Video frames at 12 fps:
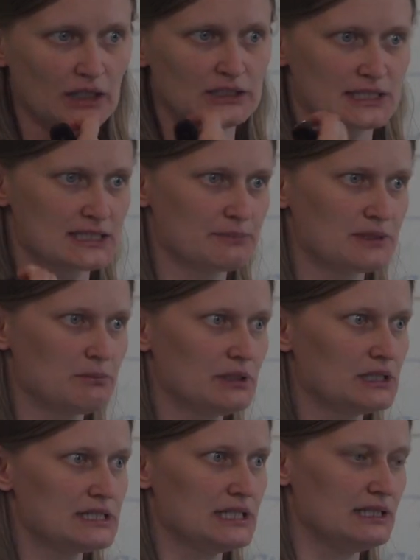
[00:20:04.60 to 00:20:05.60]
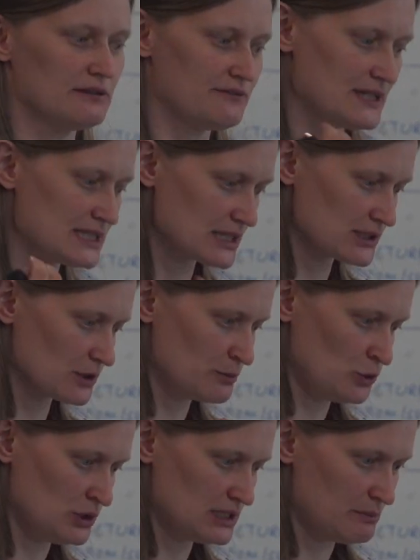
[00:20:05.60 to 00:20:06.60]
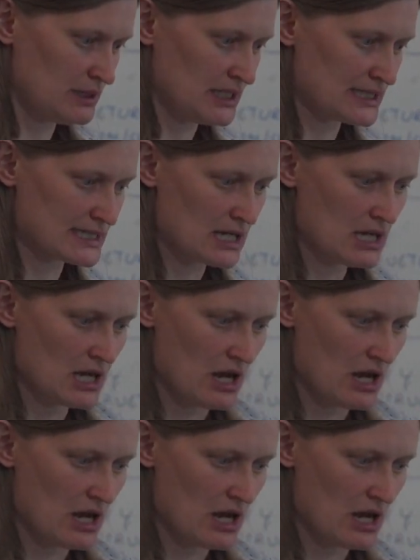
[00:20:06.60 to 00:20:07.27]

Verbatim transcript: And susceptibility in the physics community means,